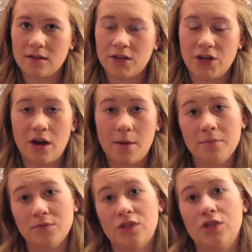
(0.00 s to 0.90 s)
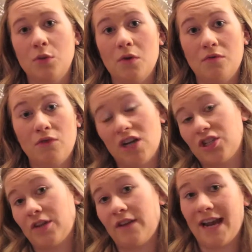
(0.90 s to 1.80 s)
You know, I'm just sort of
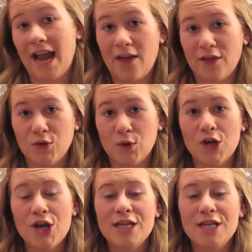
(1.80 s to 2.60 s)
rushed, get ready, out the door.